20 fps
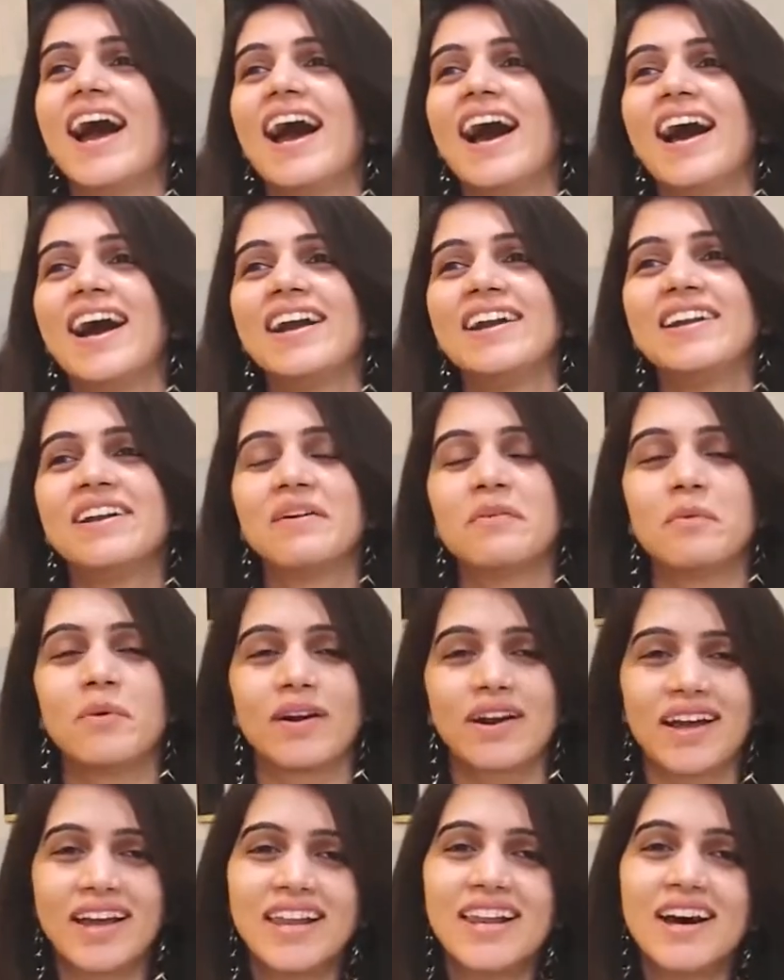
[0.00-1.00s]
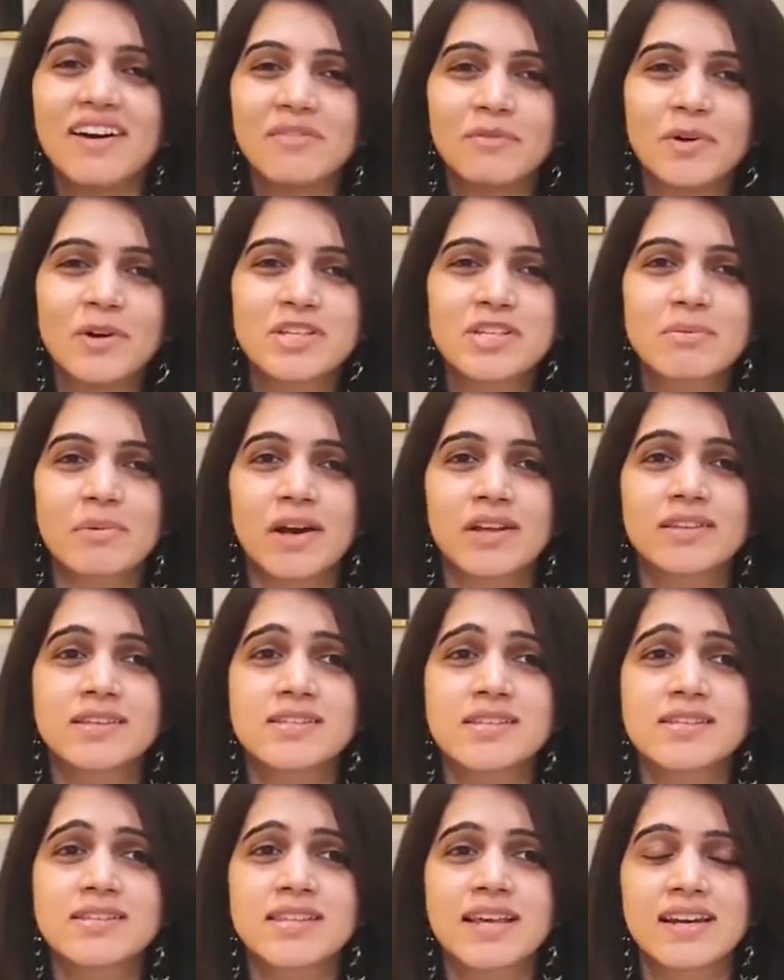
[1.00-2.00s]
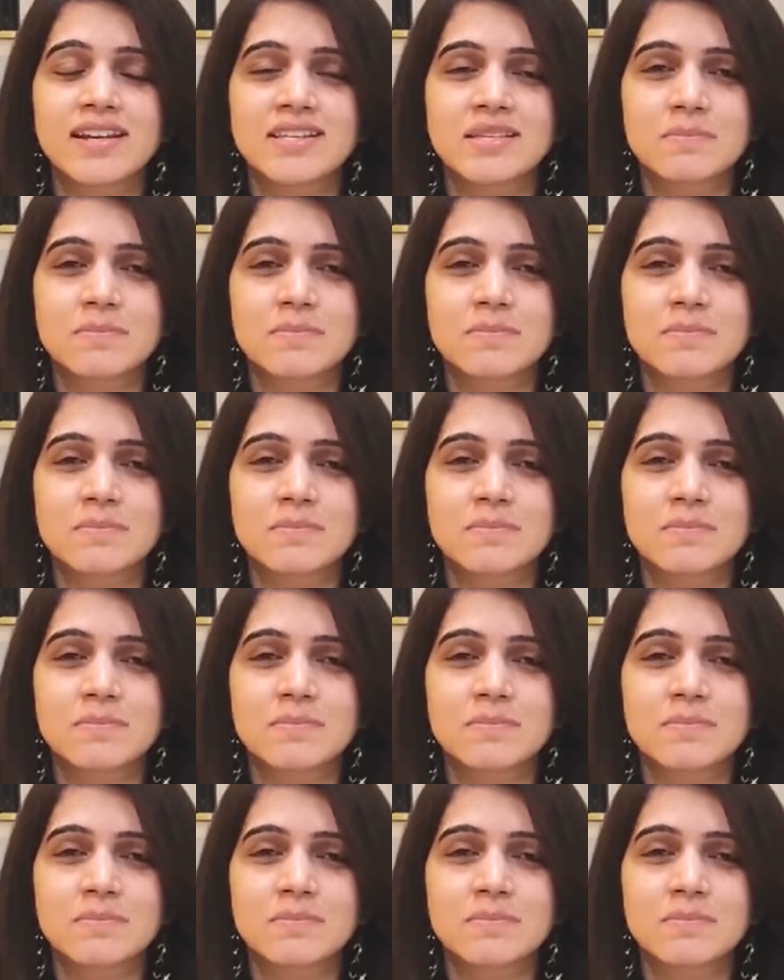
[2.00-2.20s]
and what I love most about this is that,